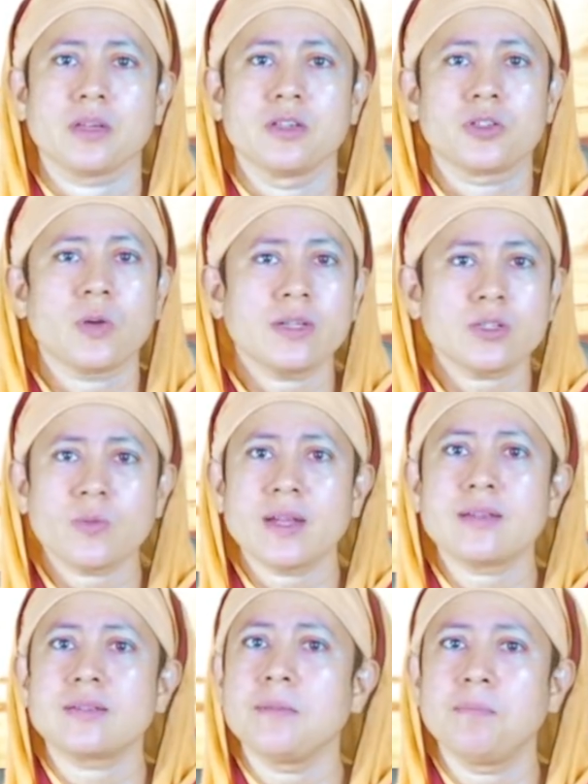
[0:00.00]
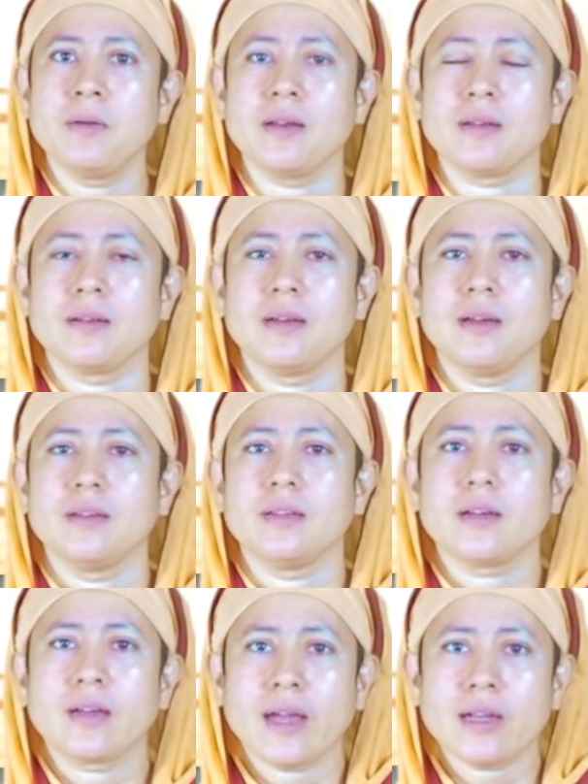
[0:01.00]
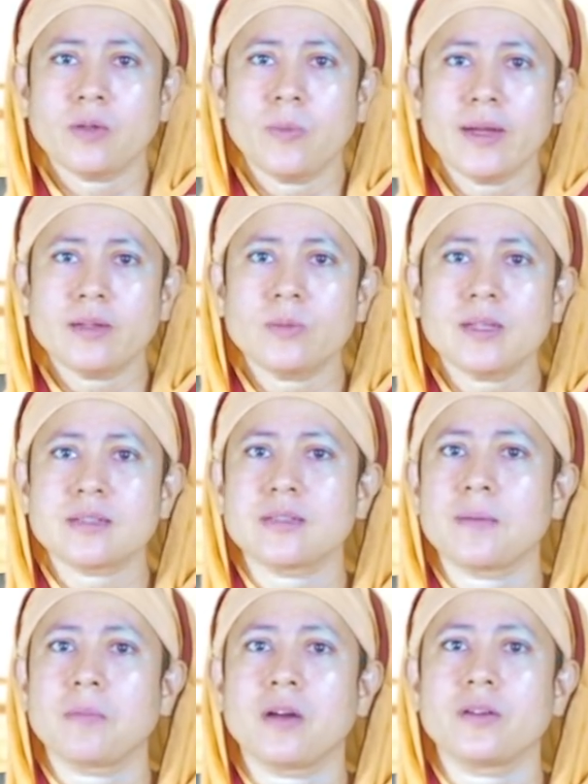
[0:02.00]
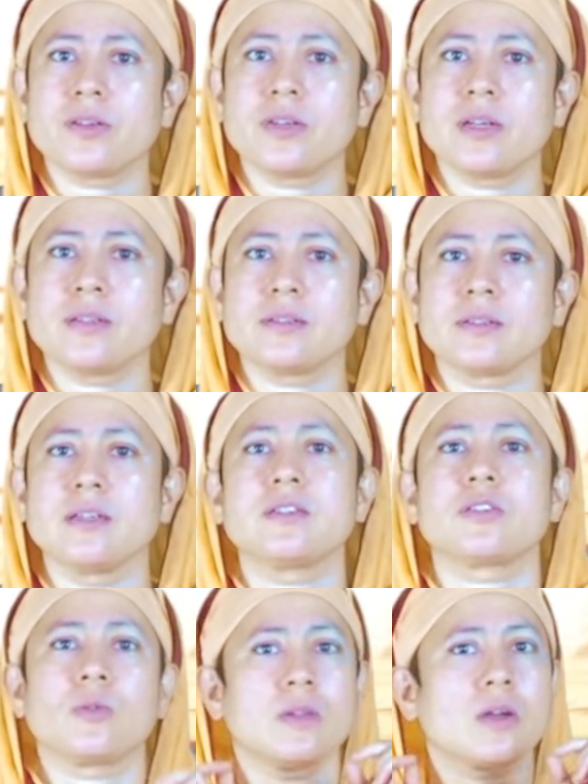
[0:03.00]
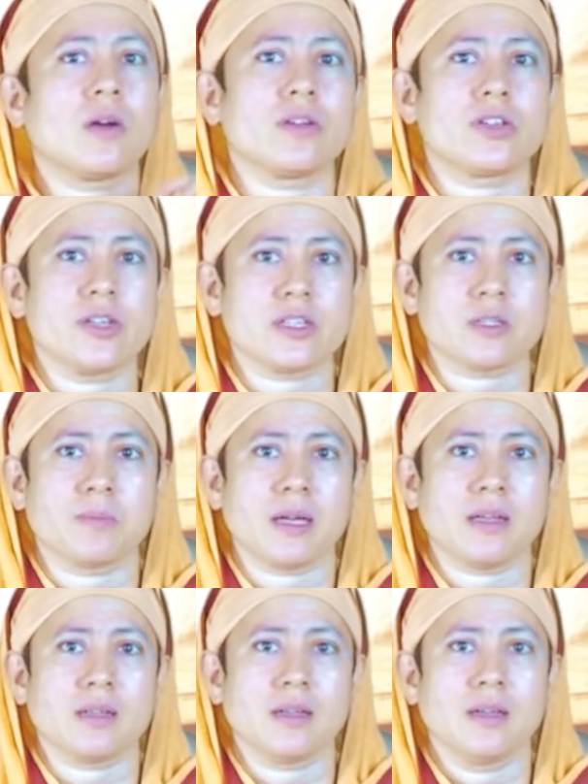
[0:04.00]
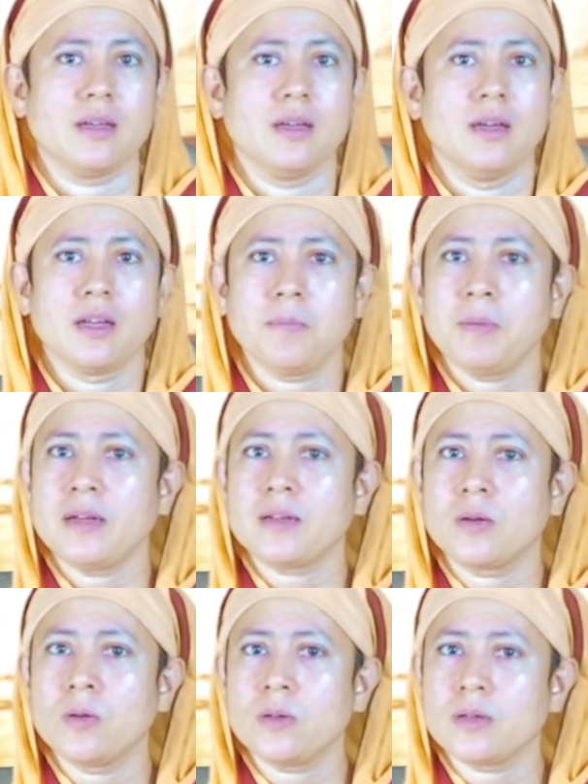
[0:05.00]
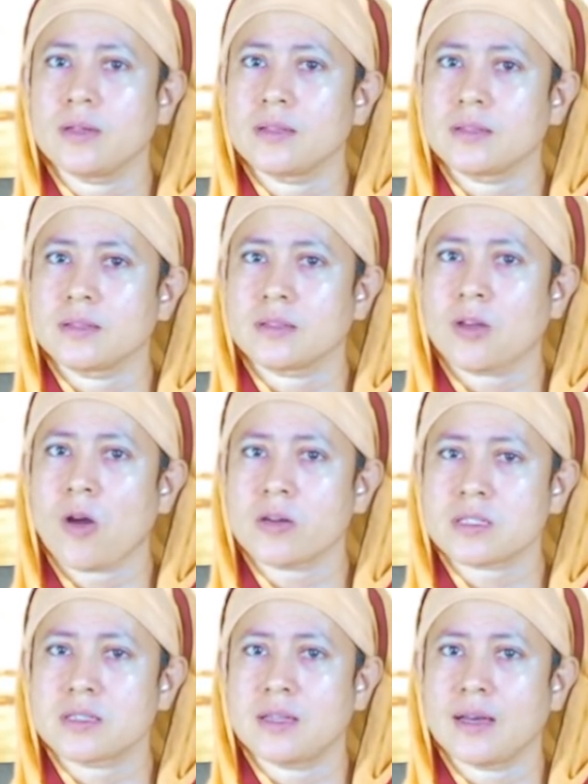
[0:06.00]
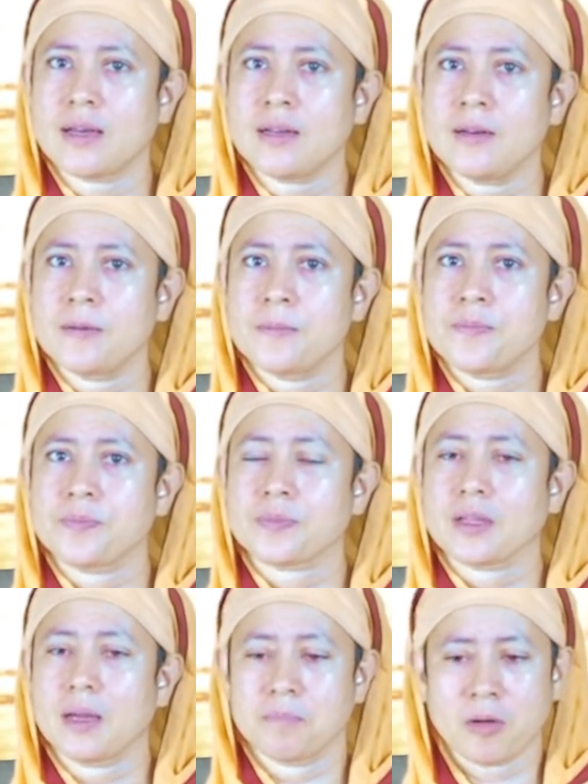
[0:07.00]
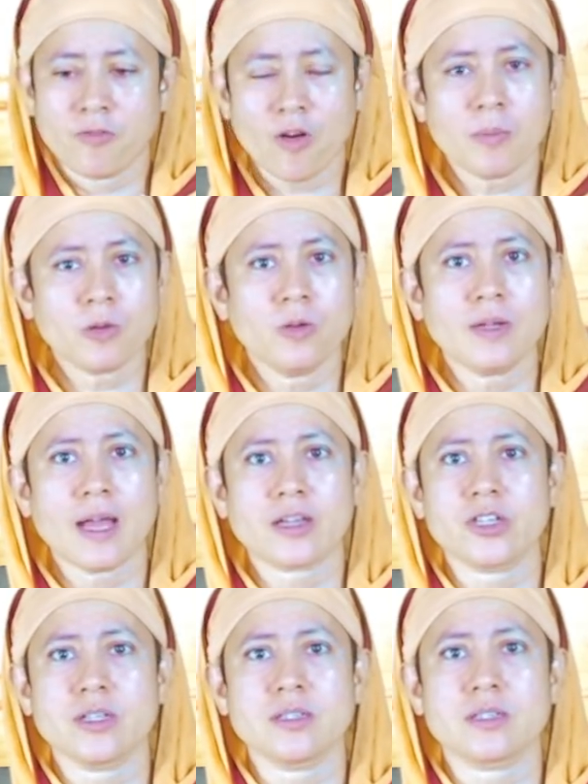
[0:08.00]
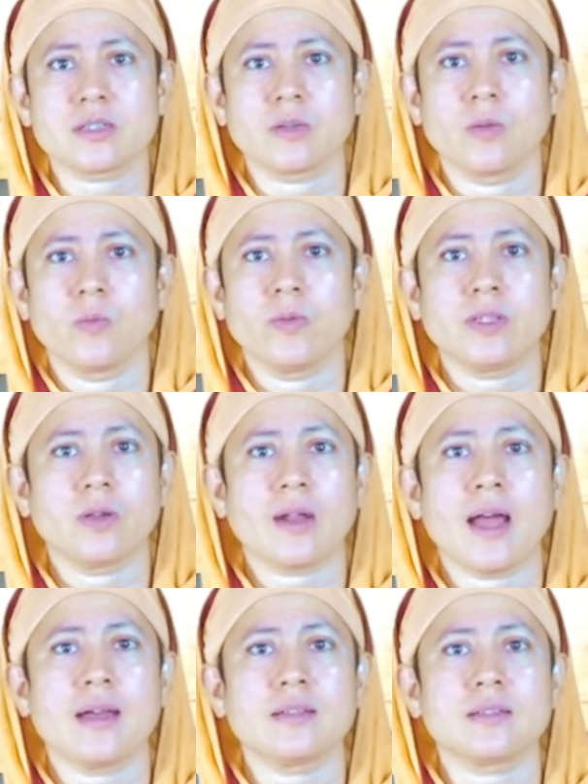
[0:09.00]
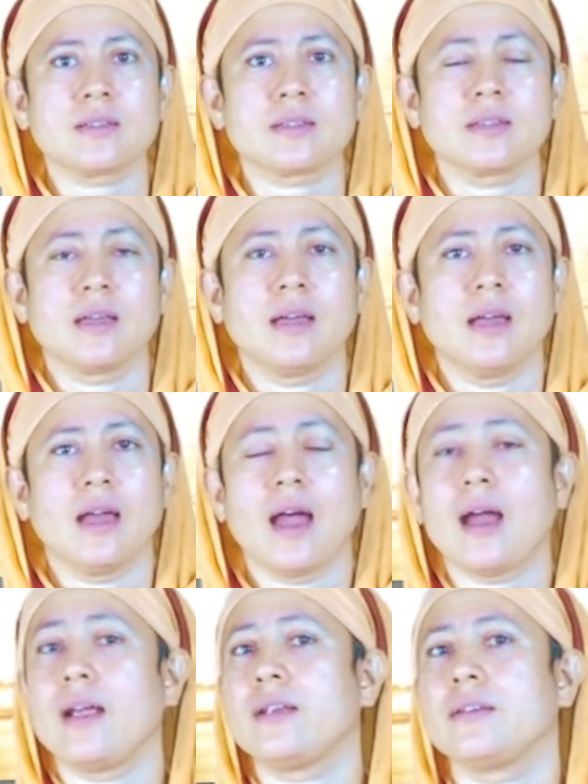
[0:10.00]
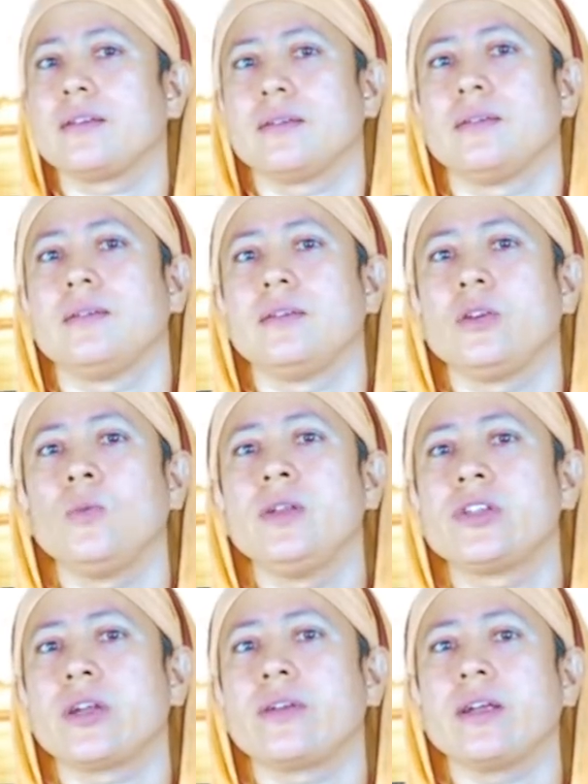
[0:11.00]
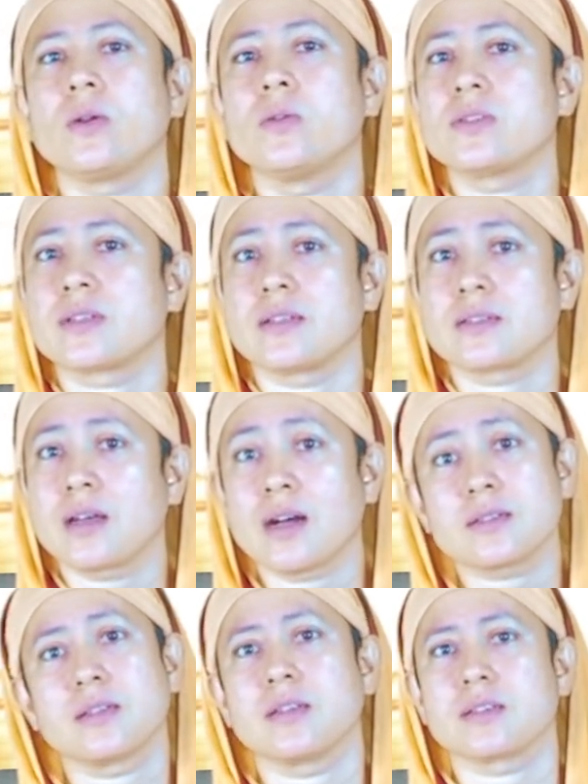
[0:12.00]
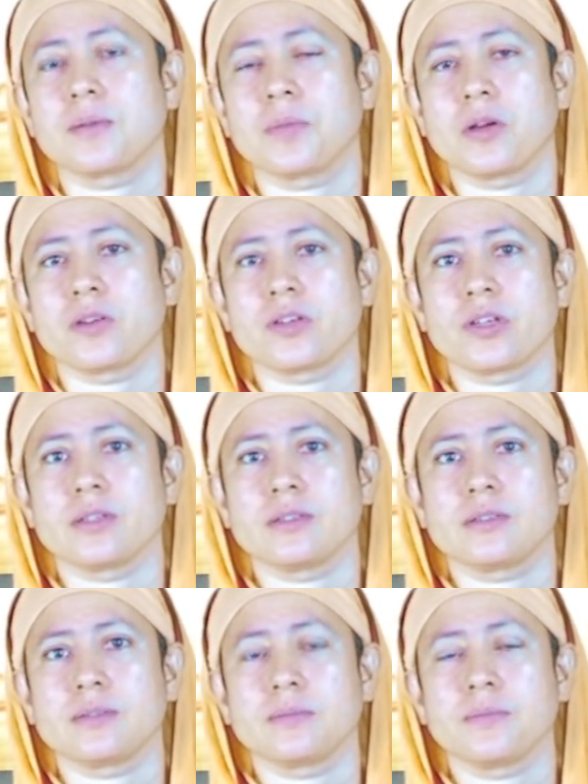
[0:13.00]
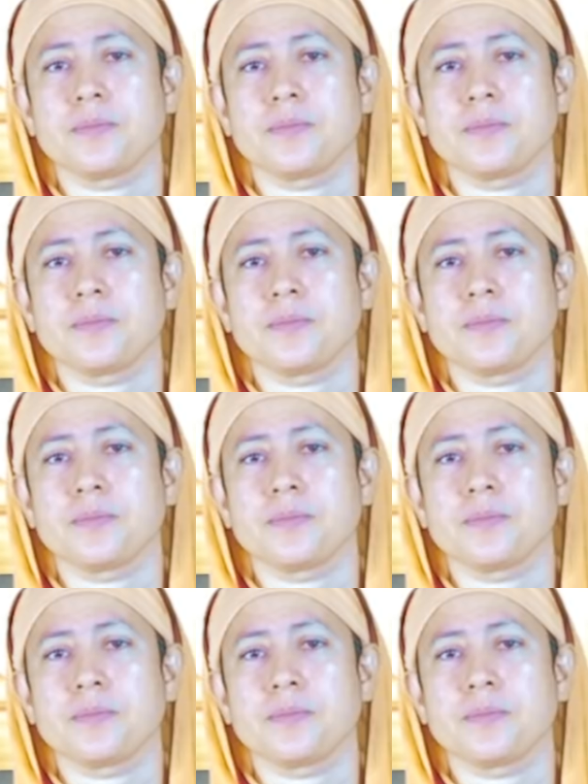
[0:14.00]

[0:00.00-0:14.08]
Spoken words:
So it is very simple. The gateway to the subconscious is through the conscious mind. Repeat good thoughts there, perform good actions with your hands, and you will generate good sanskars in the subconscious.